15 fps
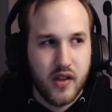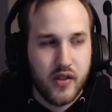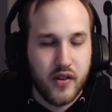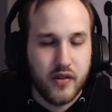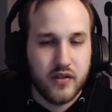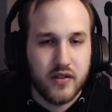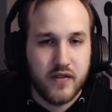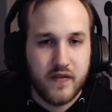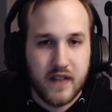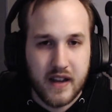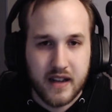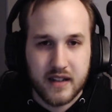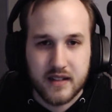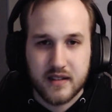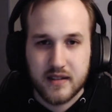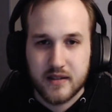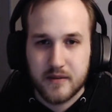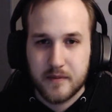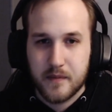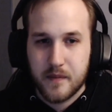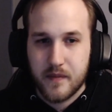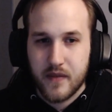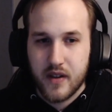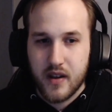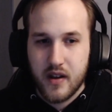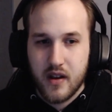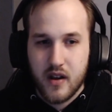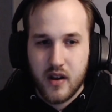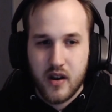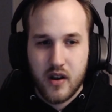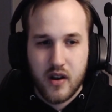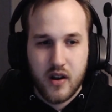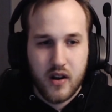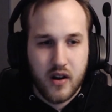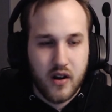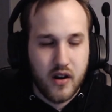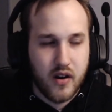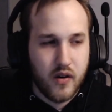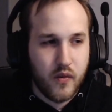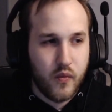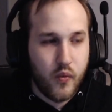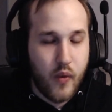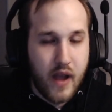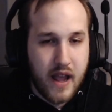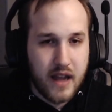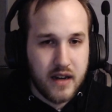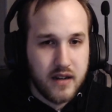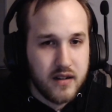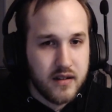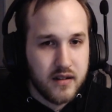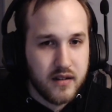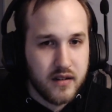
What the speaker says: Those effects are when,